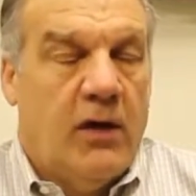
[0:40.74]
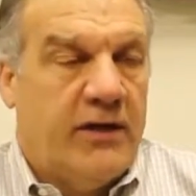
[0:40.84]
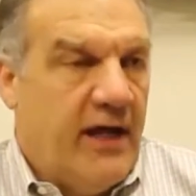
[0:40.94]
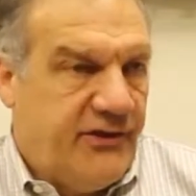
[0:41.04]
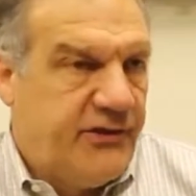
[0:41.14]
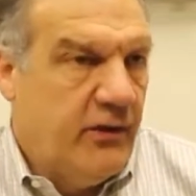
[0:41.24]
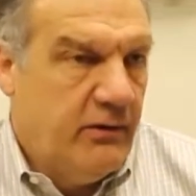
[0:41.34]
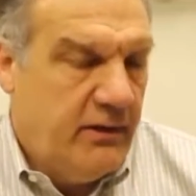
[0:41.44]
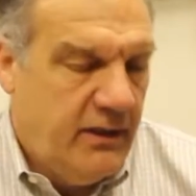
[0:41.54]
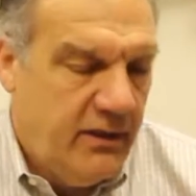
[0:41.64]
Okay,
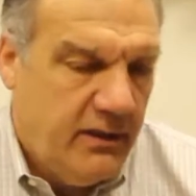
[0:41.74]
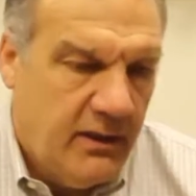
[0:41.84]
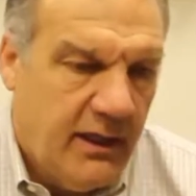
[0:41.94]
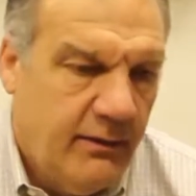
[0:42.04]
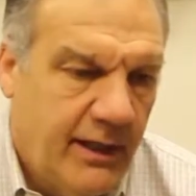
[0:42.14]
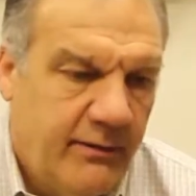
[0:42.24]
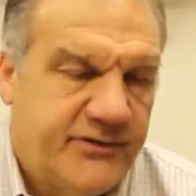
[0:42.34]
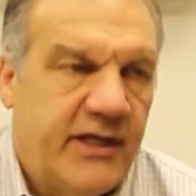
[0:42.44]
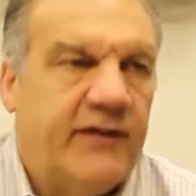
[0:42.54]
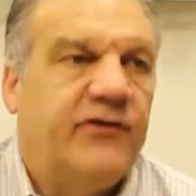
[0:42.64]
so I would
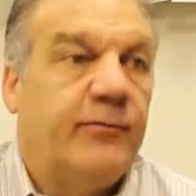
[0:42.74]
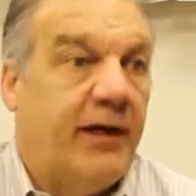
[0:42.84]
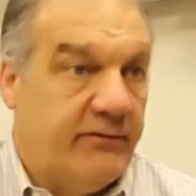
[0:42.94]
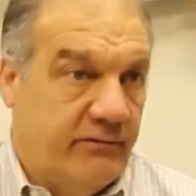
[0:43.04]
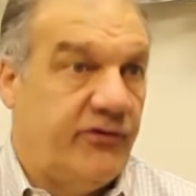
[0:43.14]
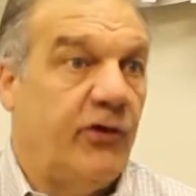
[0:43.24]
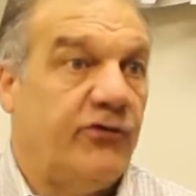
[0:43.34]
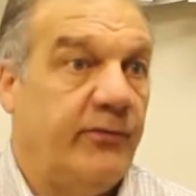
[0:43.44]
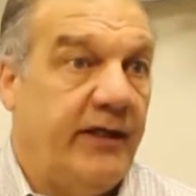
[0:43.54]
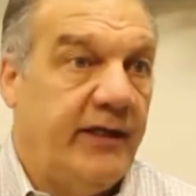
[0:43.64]
say this about
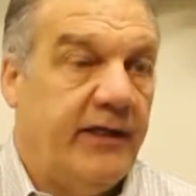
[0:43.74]
social media.